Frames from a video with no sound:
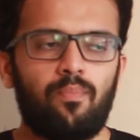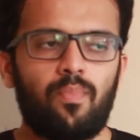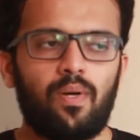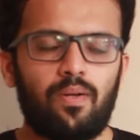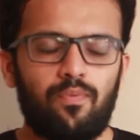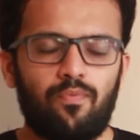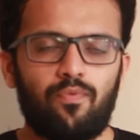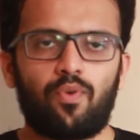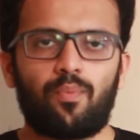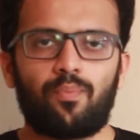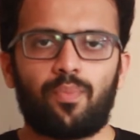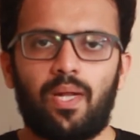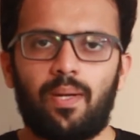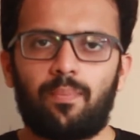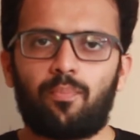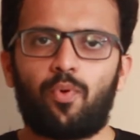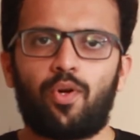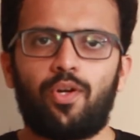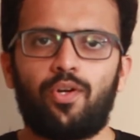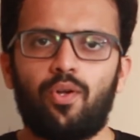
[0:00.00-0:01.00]
But from
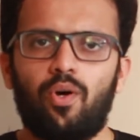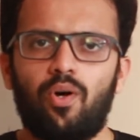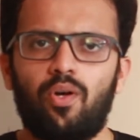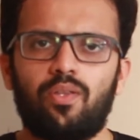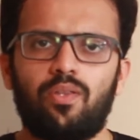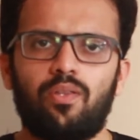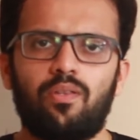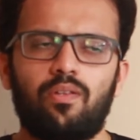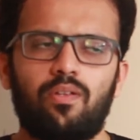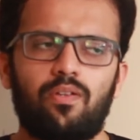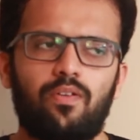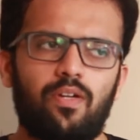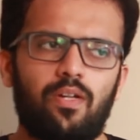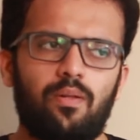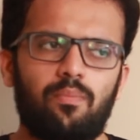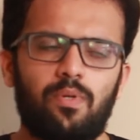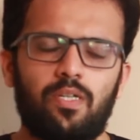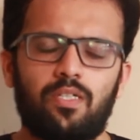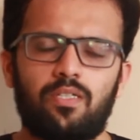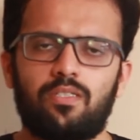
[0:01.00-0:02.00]
that point on,
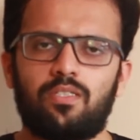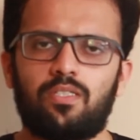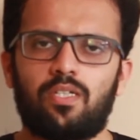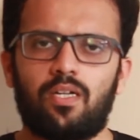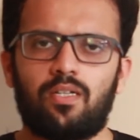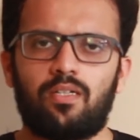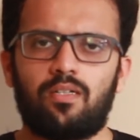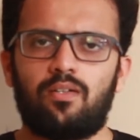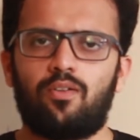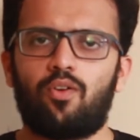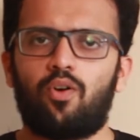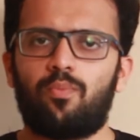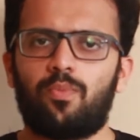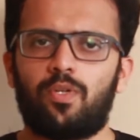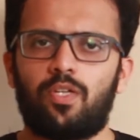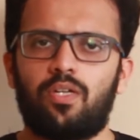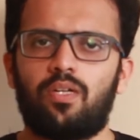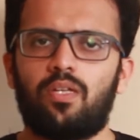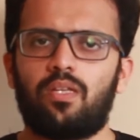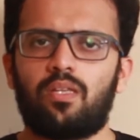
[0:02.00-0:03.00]
Real Madrid started
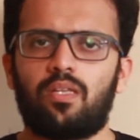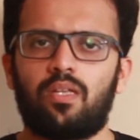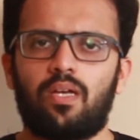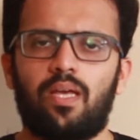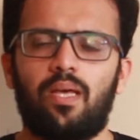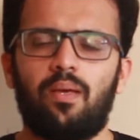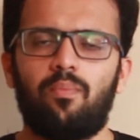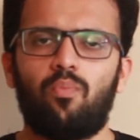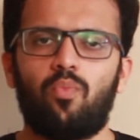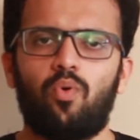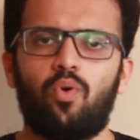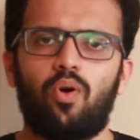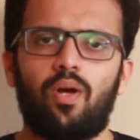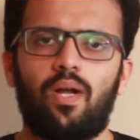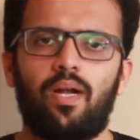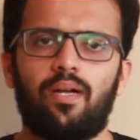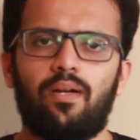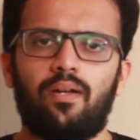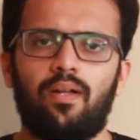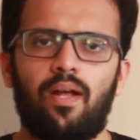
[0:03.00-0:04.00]
dominating the game more
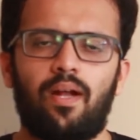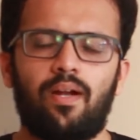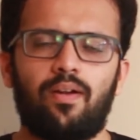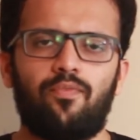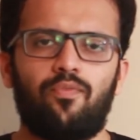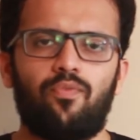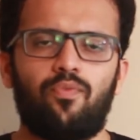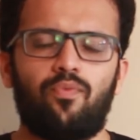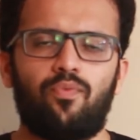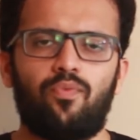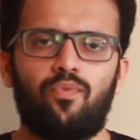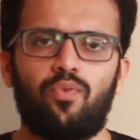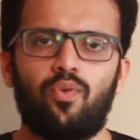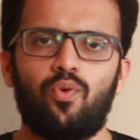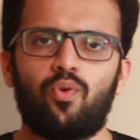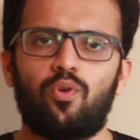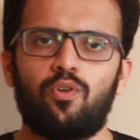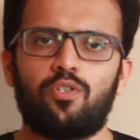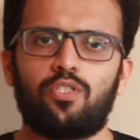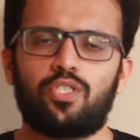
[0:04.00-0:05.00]
and had a
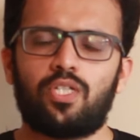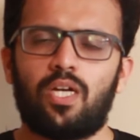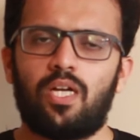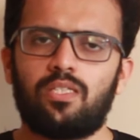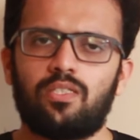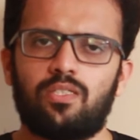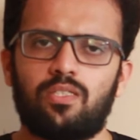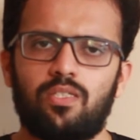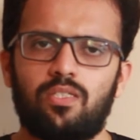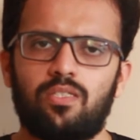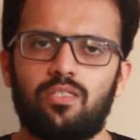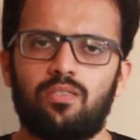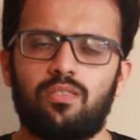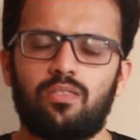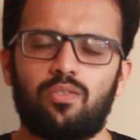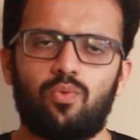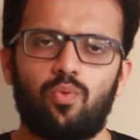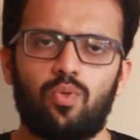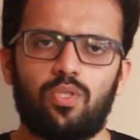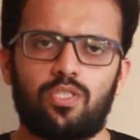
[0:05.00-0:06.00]
few good chances
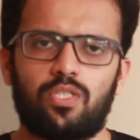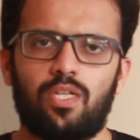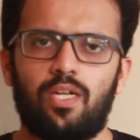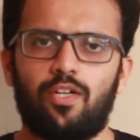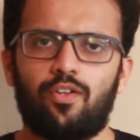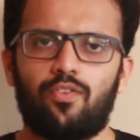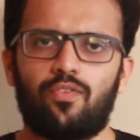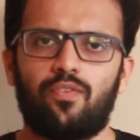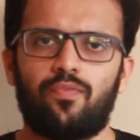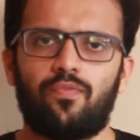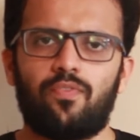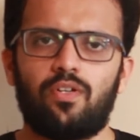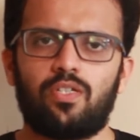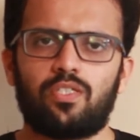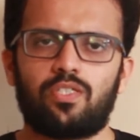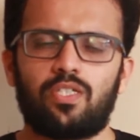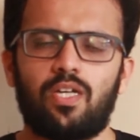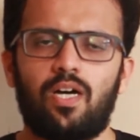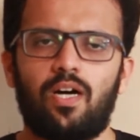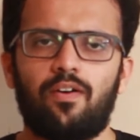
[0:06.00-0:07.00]
towards the end of the
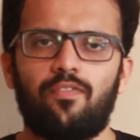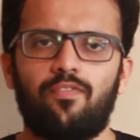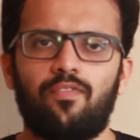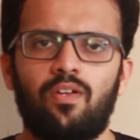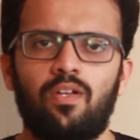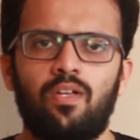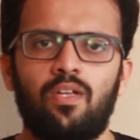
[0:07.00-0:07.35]
first half.